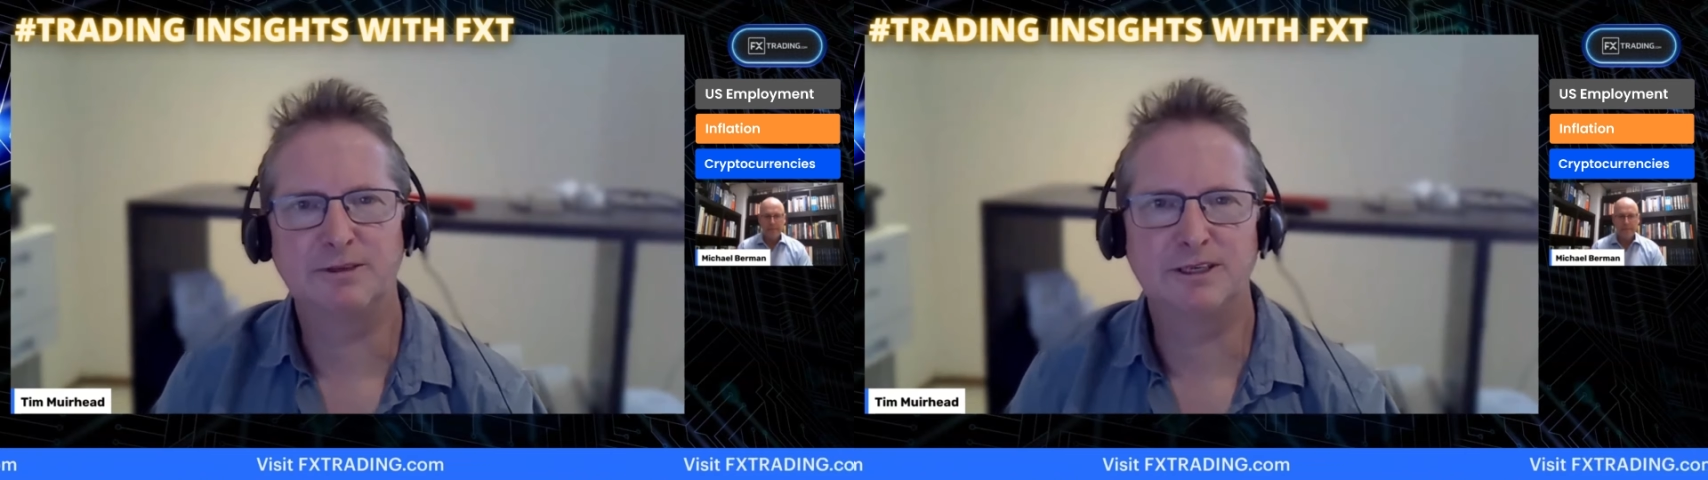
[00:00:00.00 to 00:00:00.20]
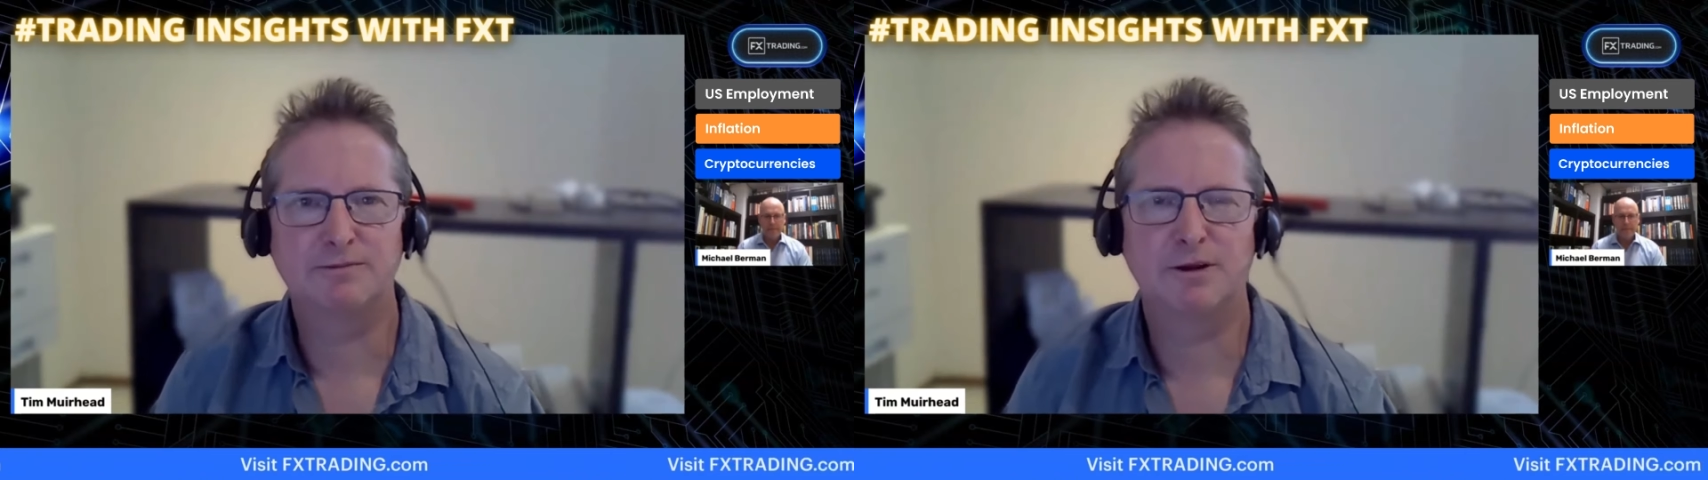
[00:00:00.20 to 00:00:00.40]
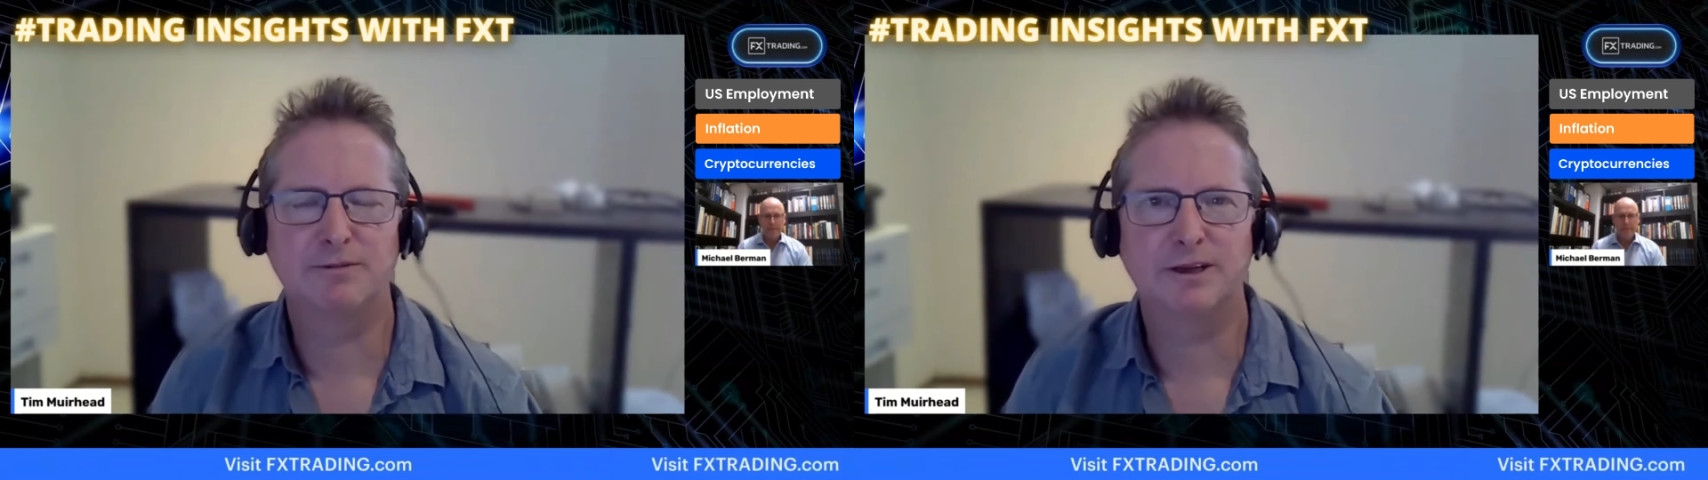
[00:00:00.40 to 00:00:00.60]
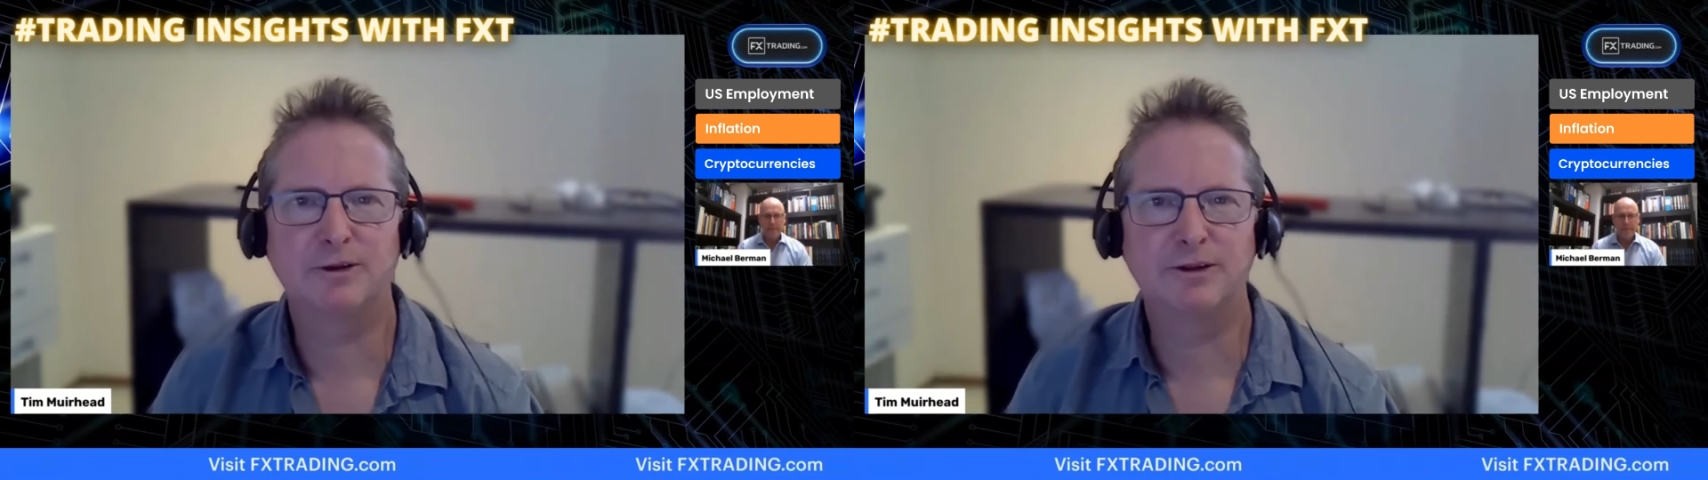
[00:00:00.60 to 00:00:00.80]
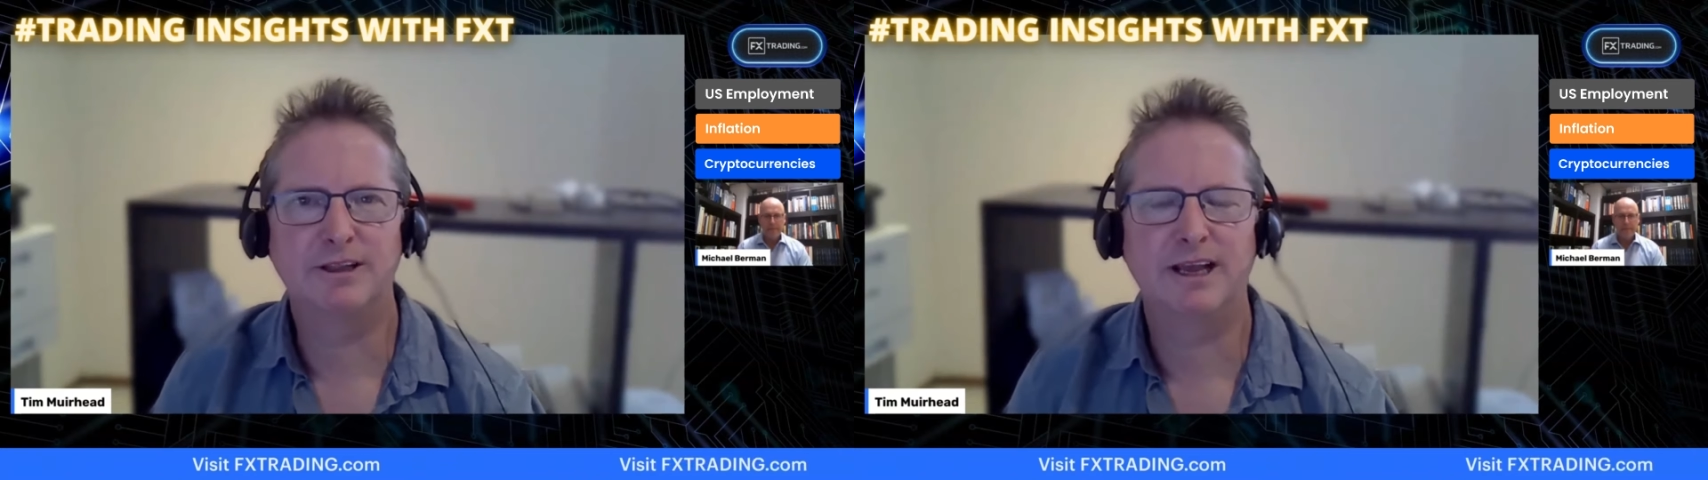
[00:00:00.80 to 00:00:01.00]
which is probably a
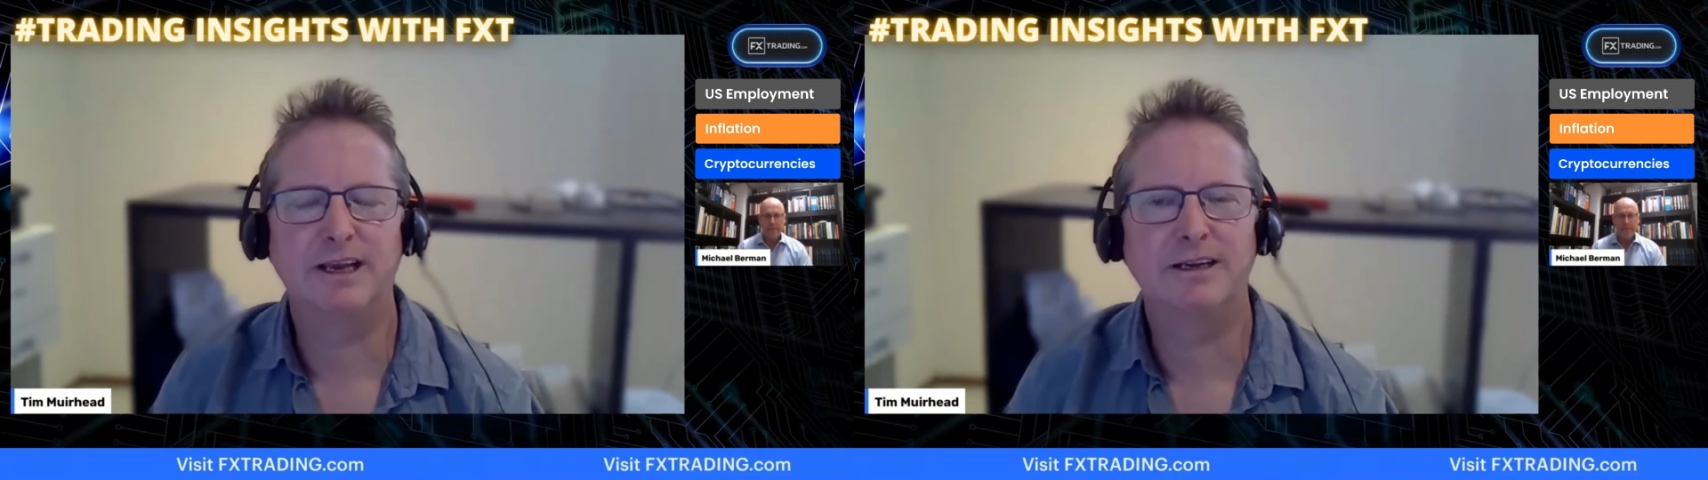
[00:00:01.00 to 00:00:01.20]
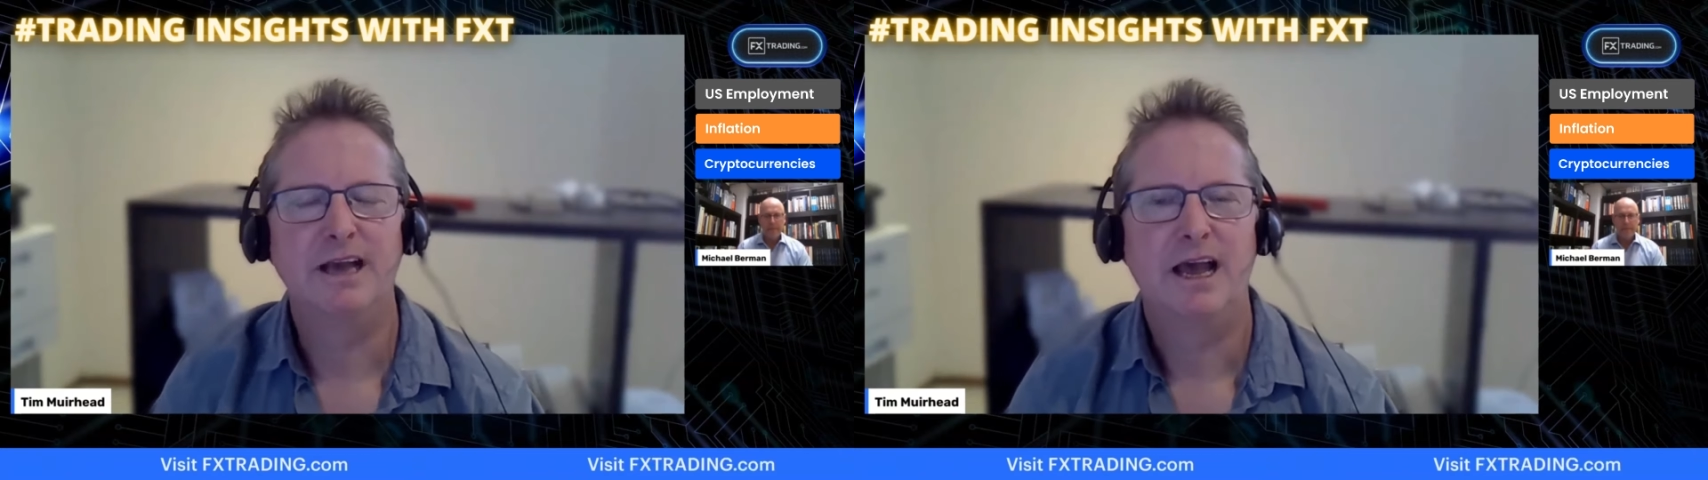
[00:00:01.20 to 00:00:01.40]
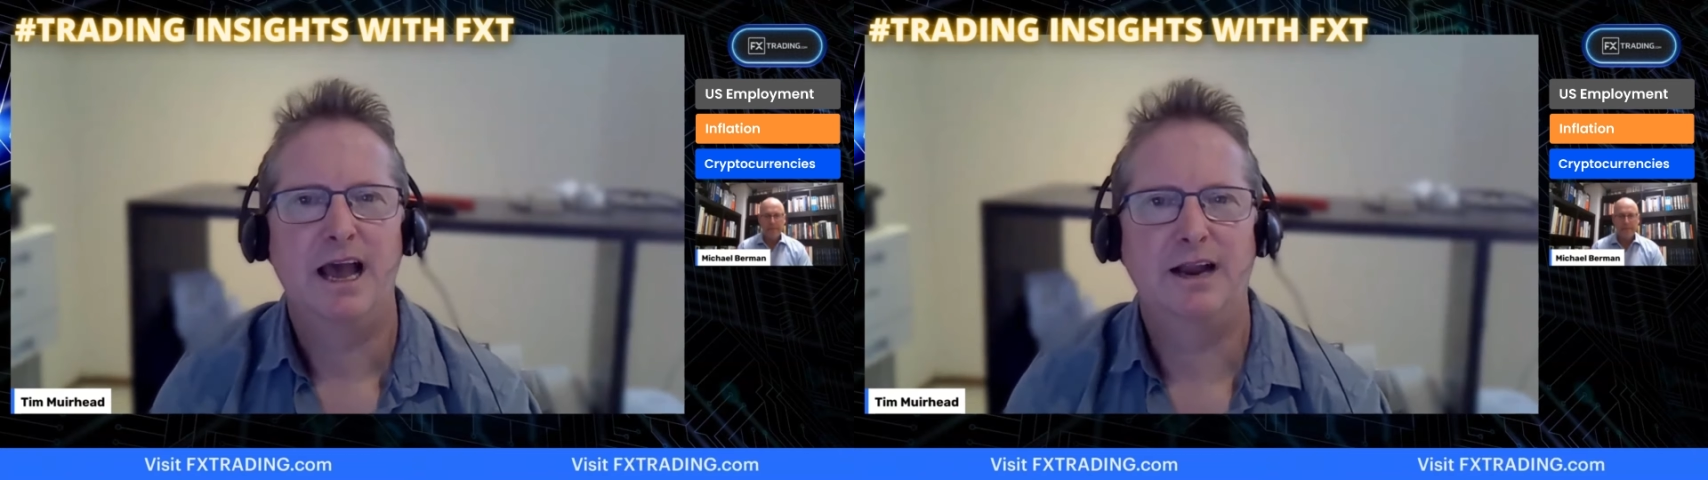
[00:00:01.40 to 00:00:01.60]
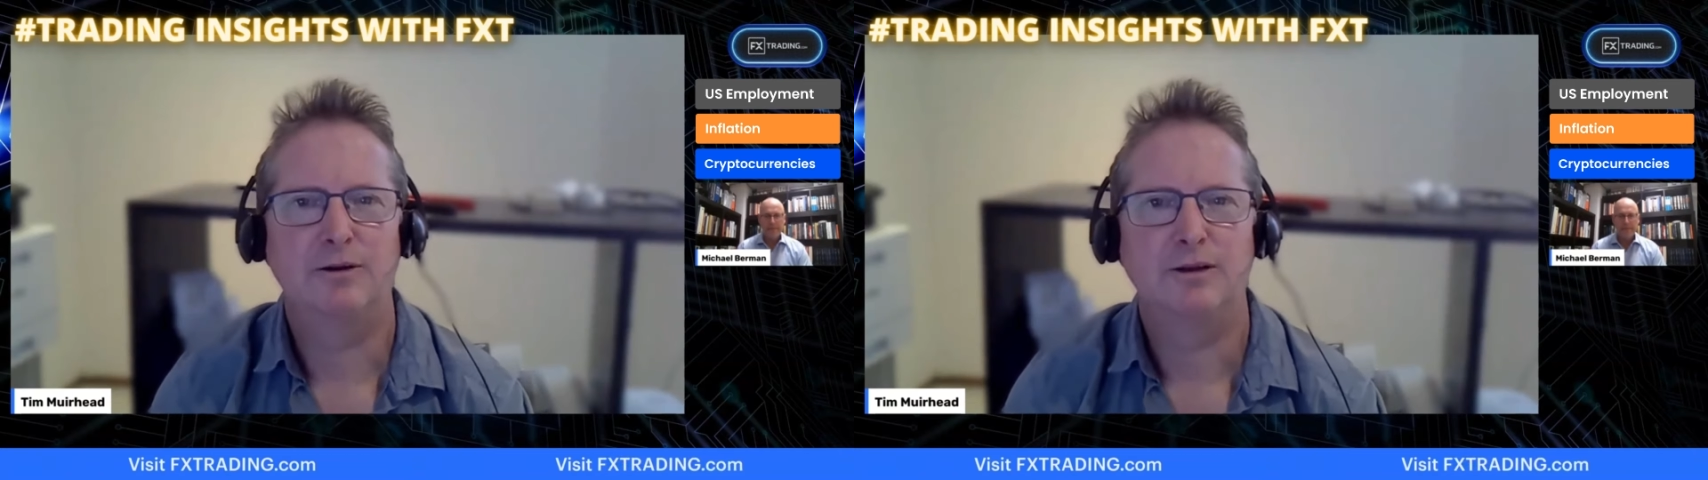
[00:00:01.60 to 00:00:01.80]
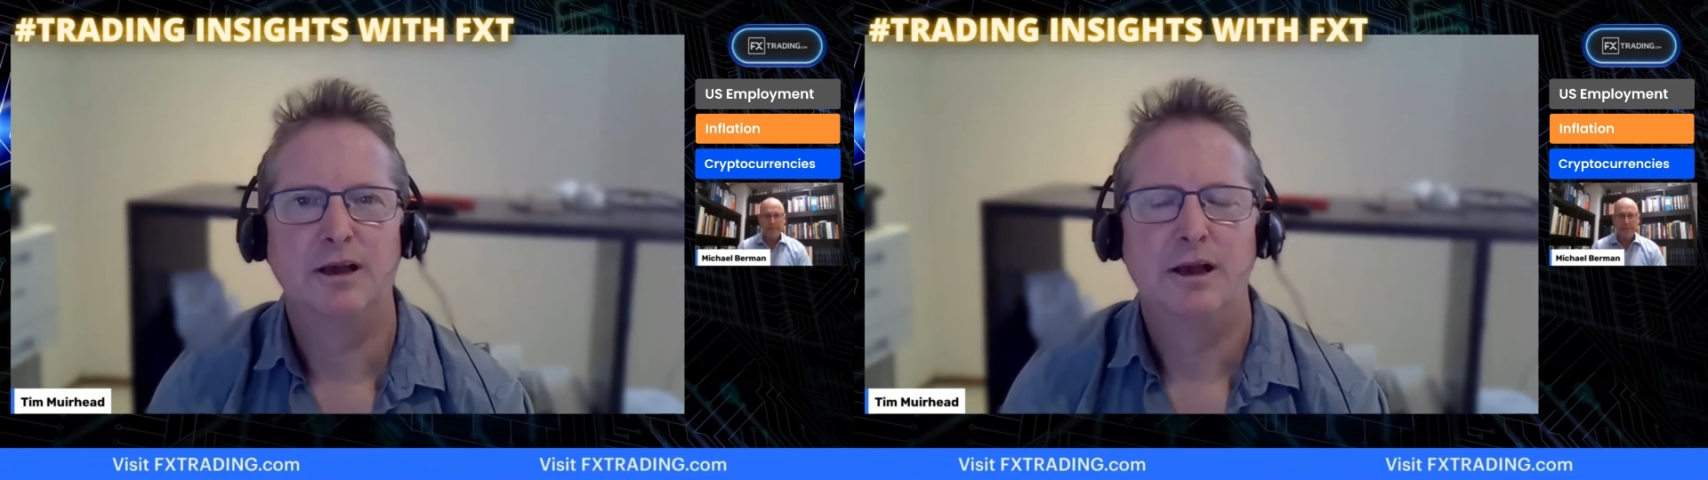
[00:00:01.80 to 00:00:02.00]
good thing. And
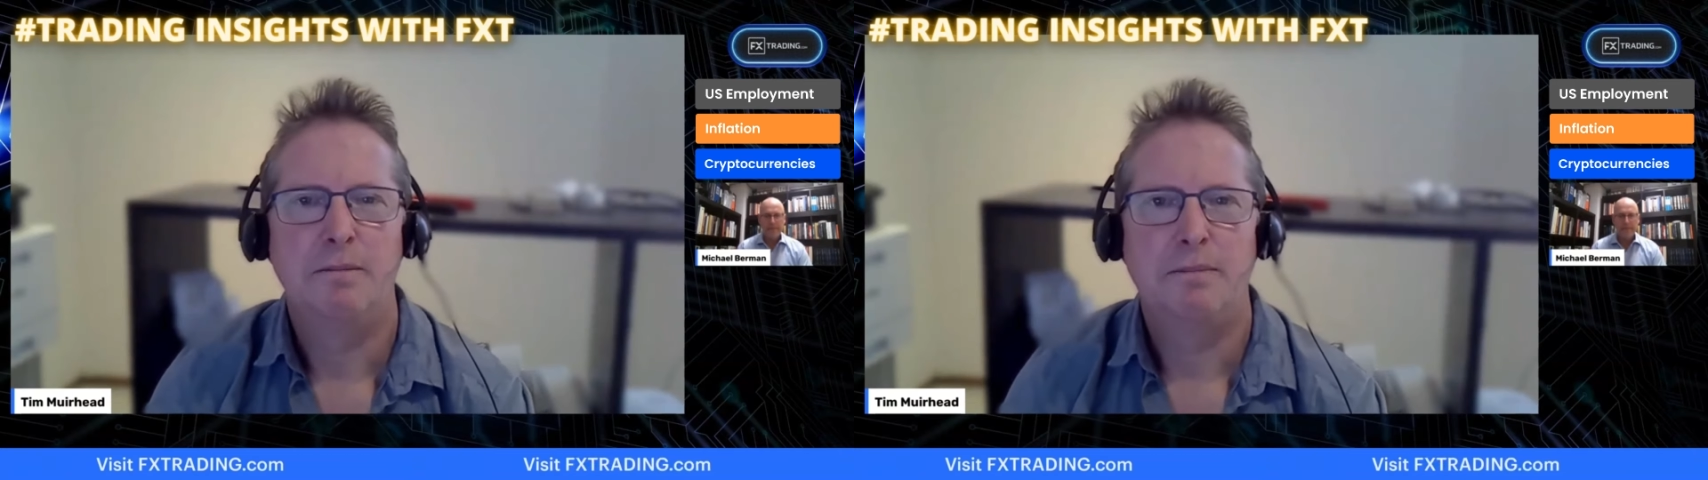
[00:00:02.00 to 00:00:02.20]
and look,